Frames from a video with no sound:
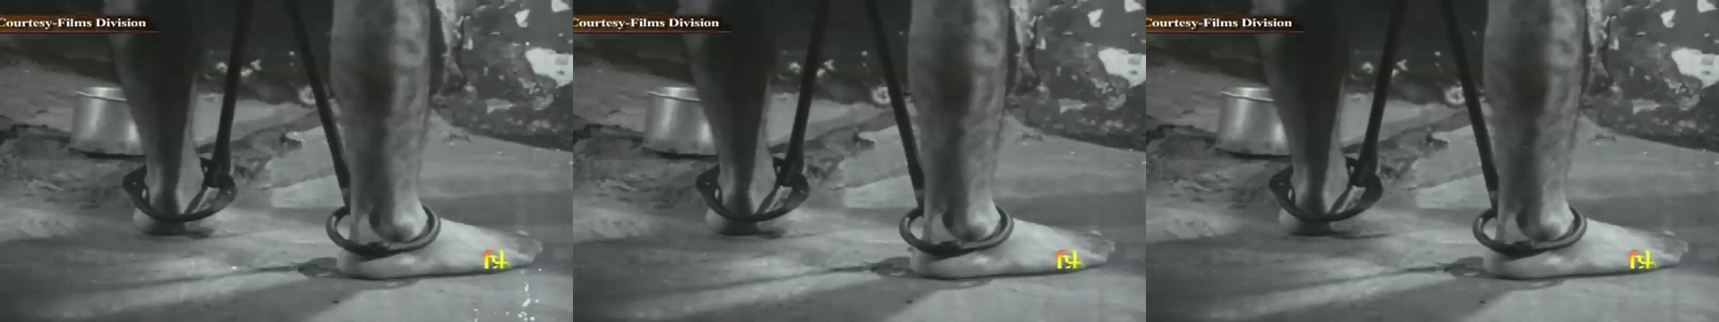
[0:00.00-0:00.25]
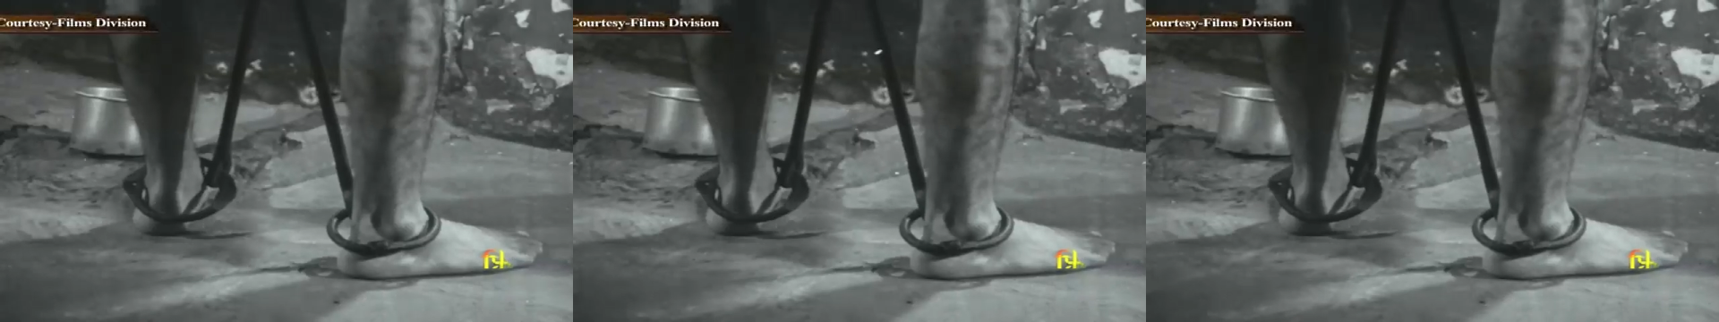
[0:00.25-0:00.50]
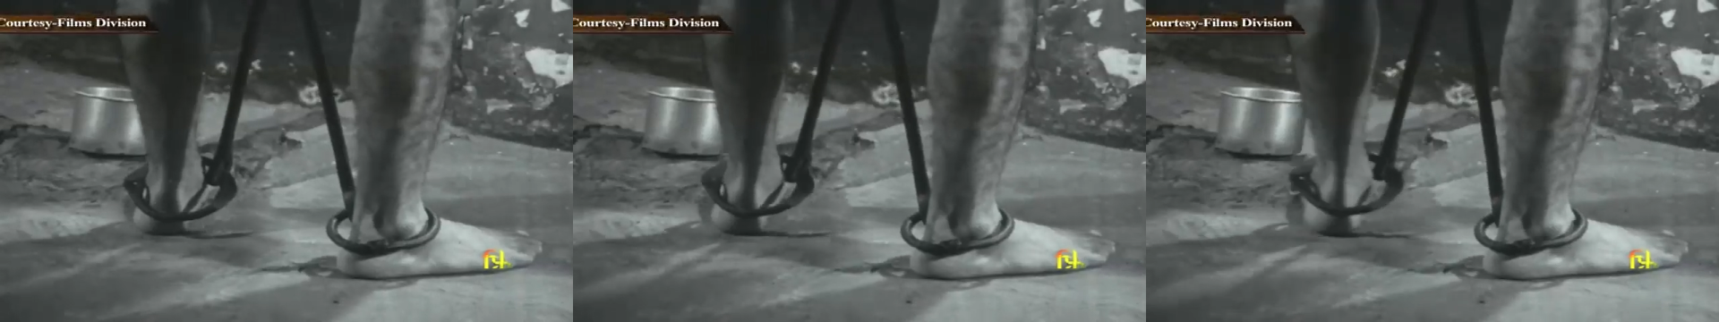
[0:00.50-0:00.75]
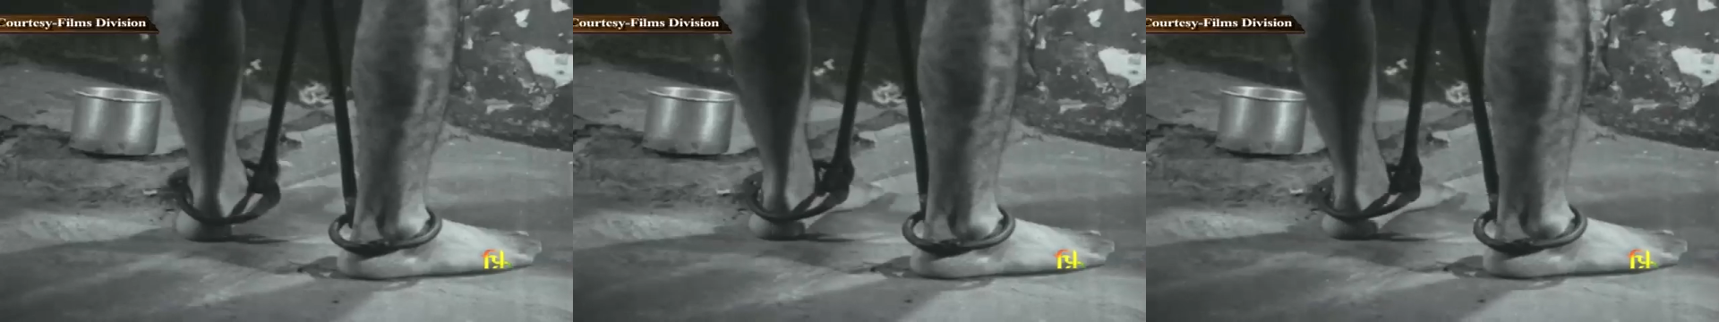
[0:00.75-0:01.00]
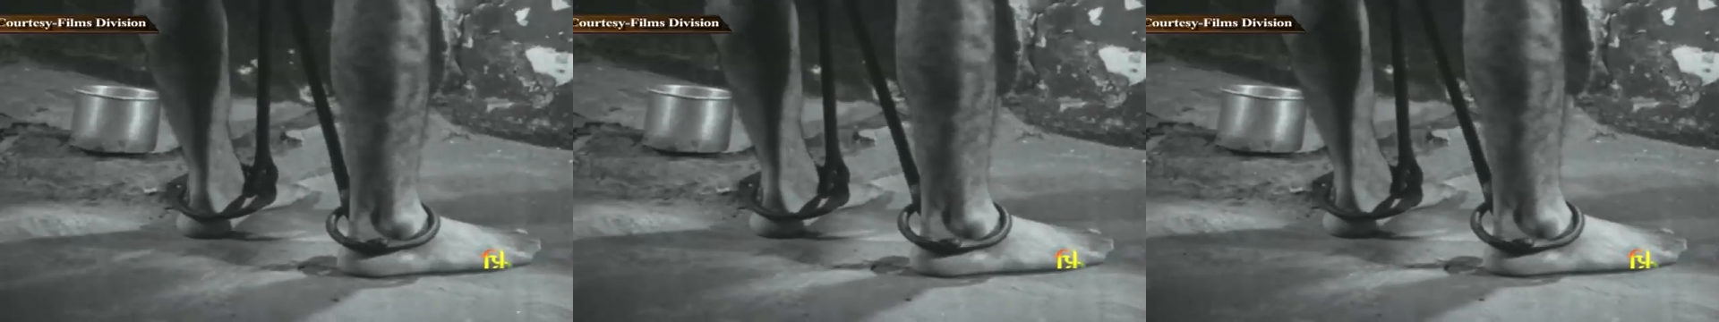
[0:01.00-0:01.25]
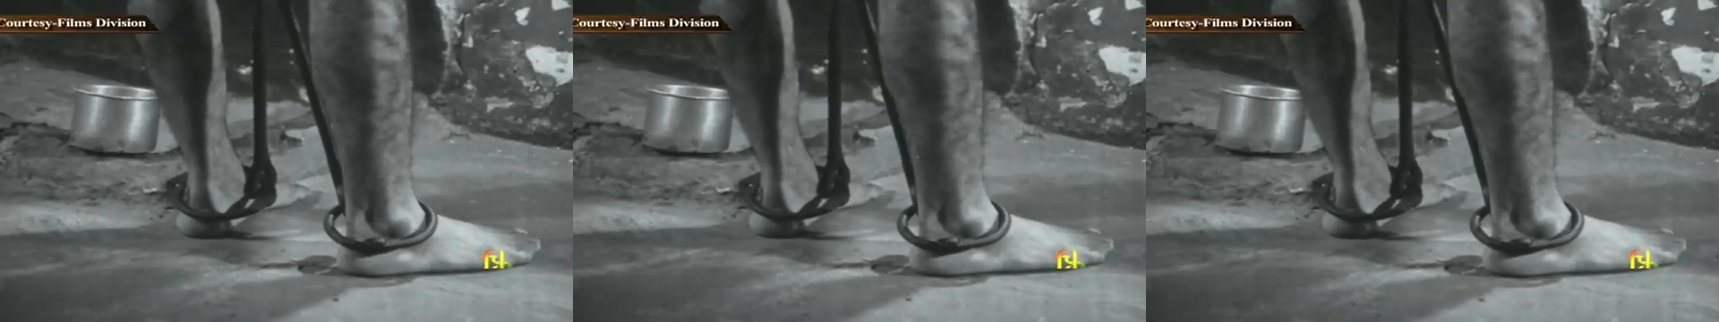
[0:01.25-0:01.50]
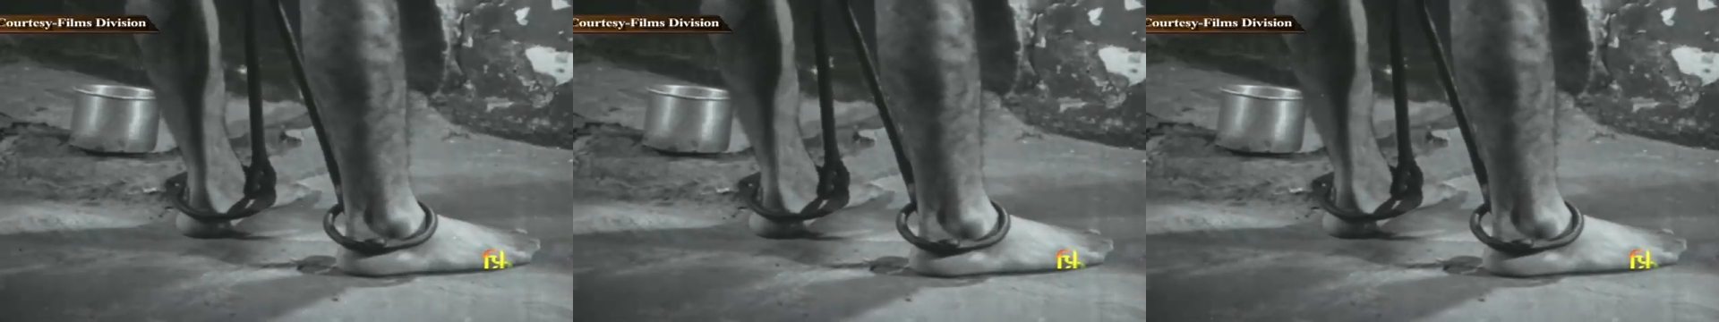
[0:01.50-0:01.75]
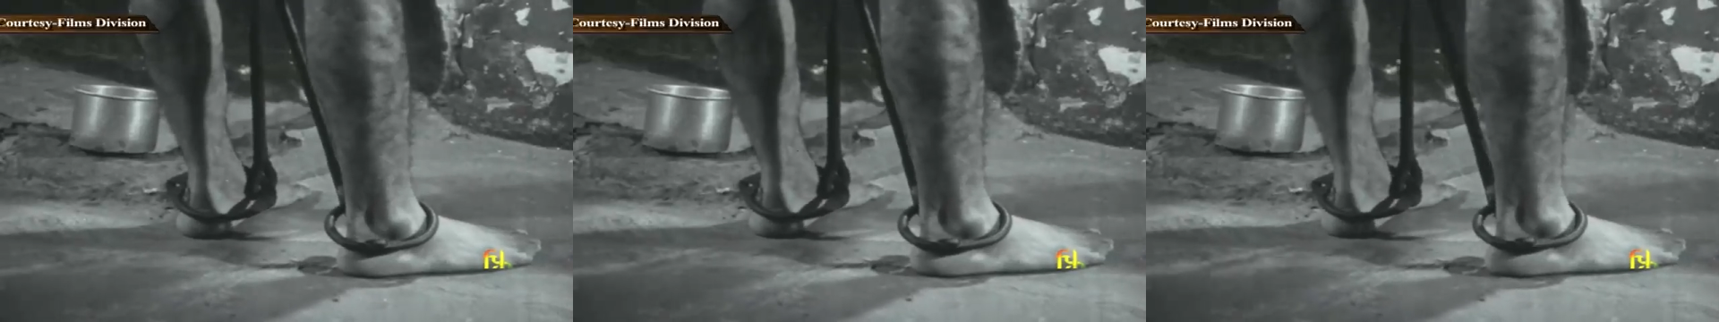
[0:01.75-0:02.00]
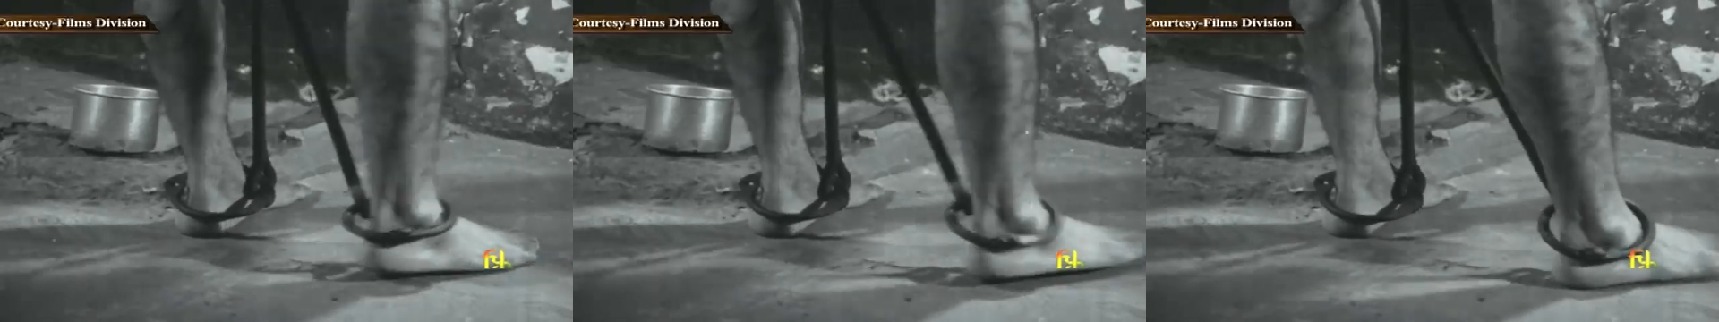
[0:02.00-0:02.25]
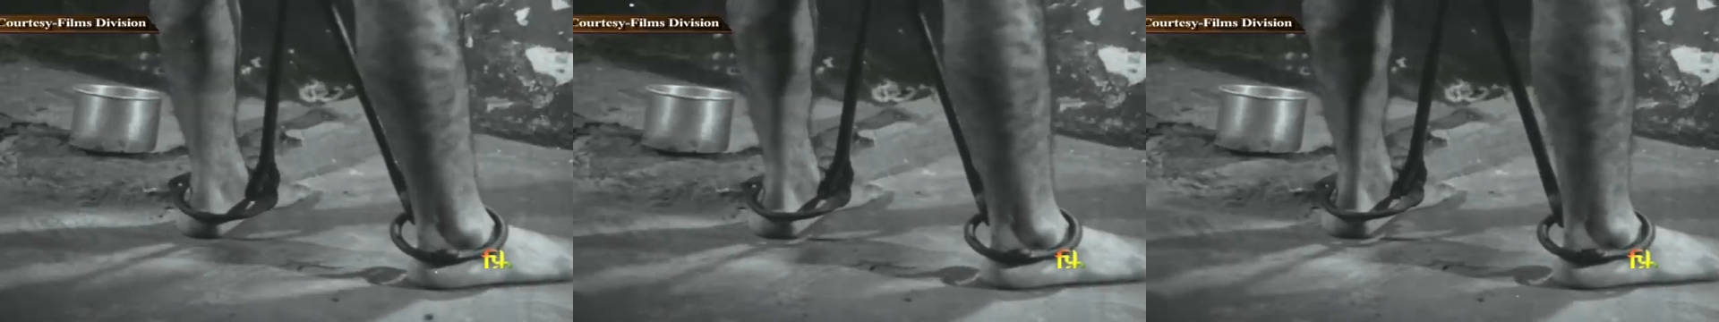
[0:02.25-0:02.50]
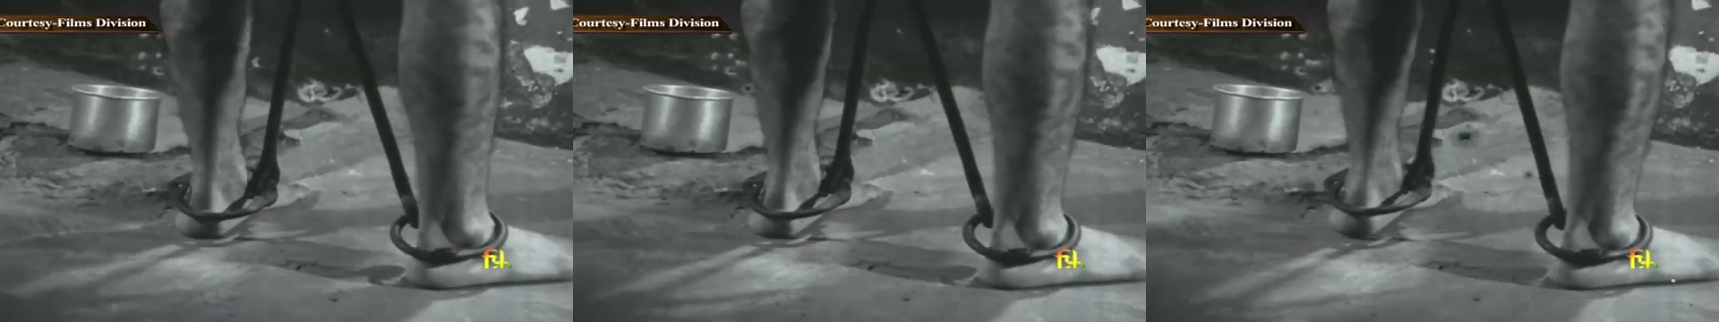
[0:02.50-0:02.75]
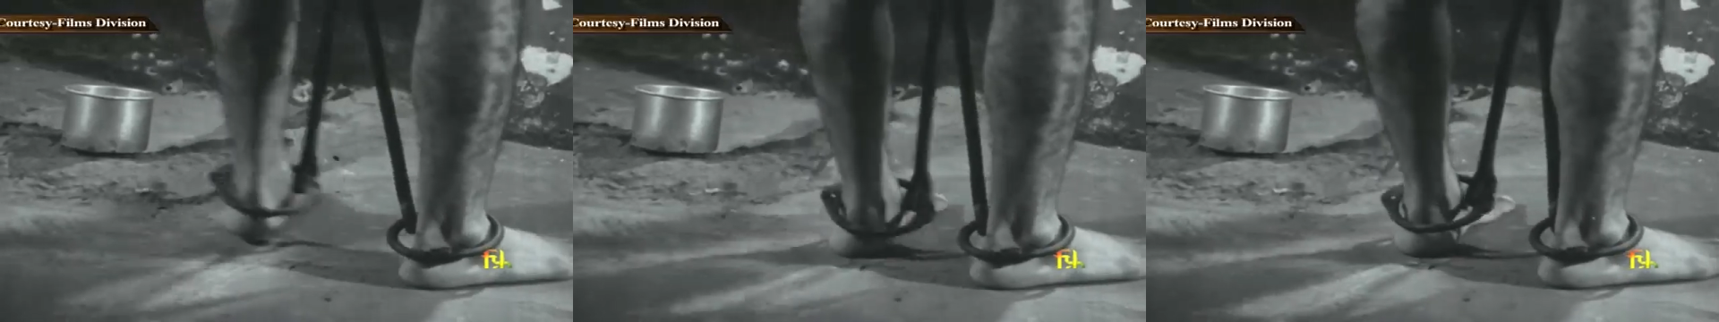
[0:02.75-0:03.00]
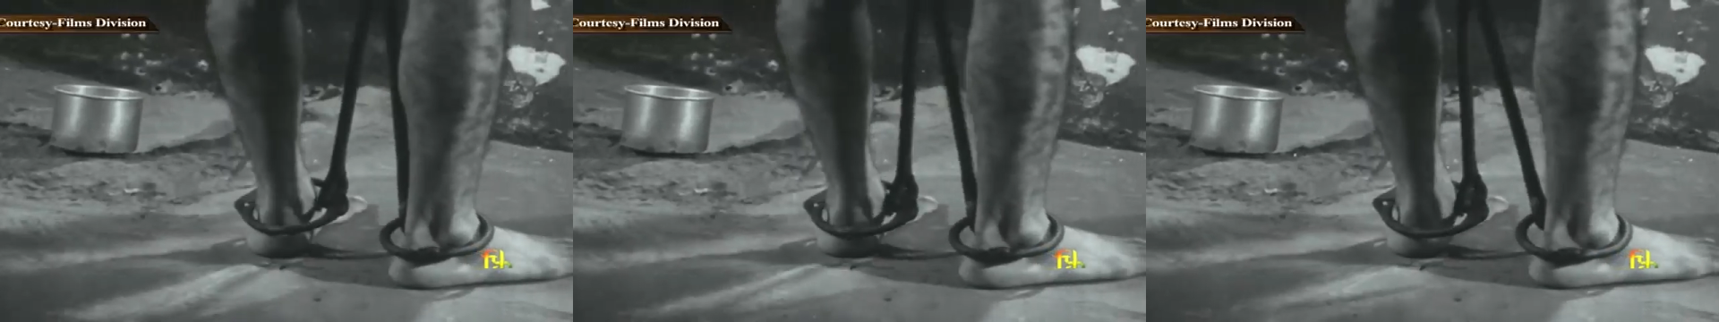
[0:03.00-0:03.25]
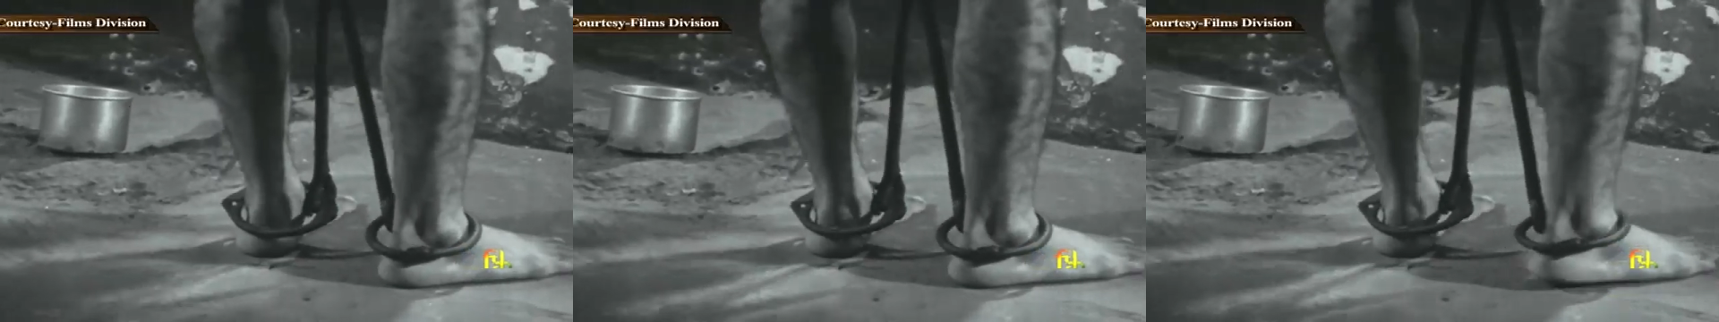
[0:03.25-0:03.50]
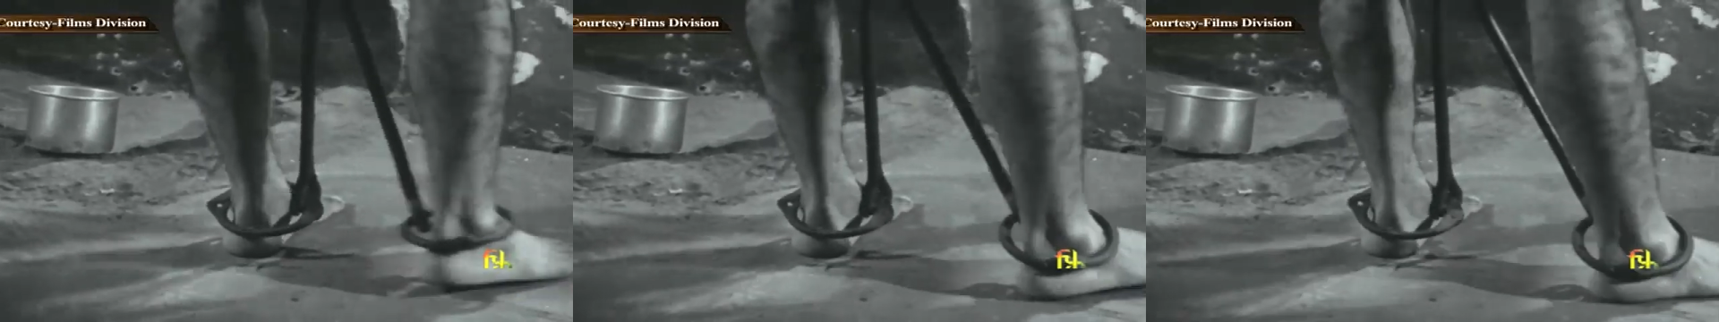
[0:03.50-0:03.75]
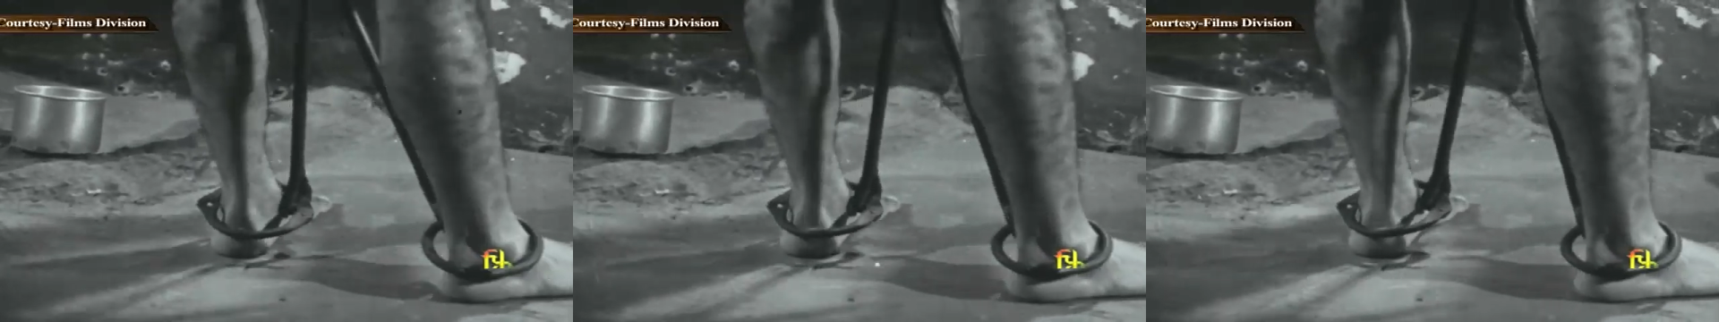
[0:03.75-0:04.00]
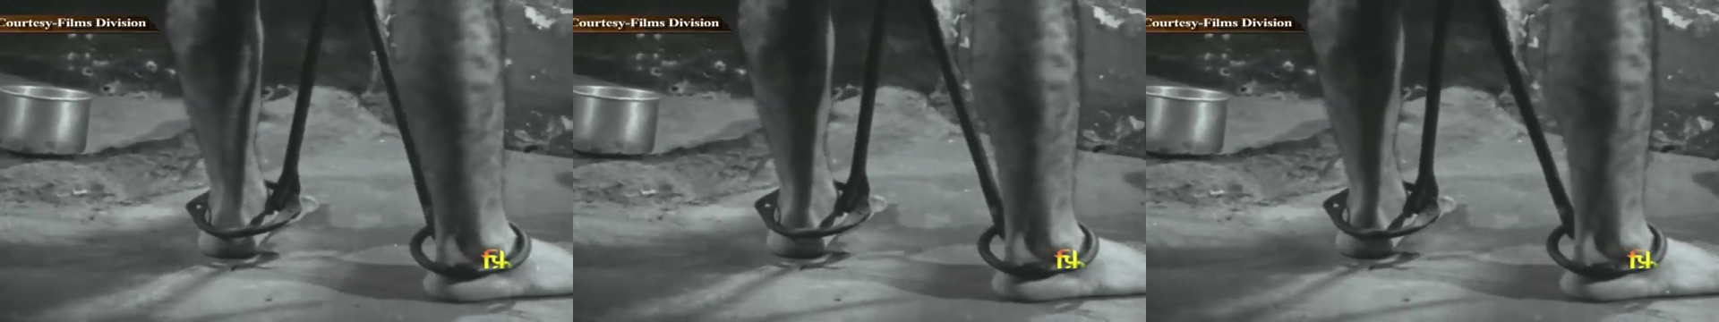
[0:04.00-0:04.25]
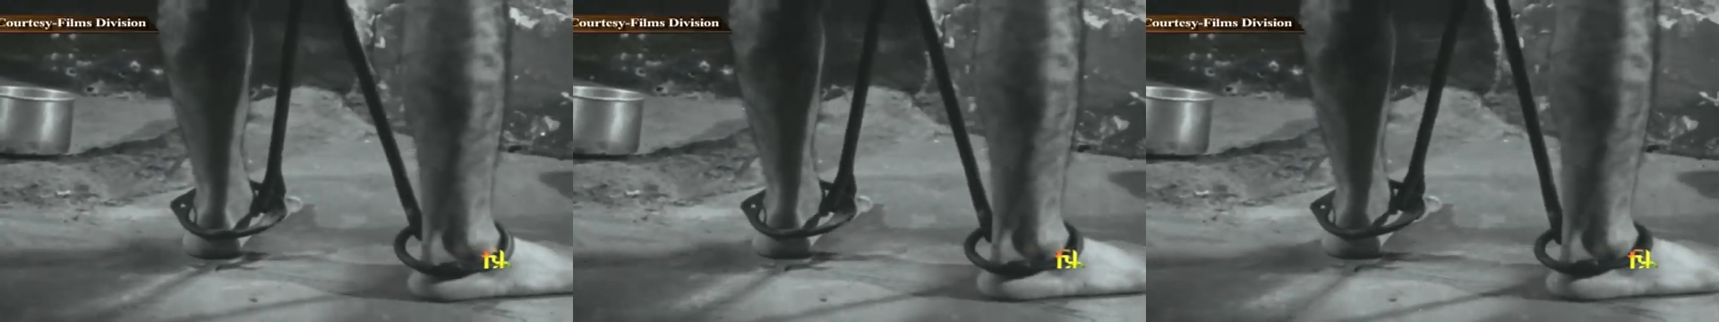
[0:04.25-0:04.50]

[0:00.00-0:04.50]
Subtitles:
No face is visible, so there are no lips to read.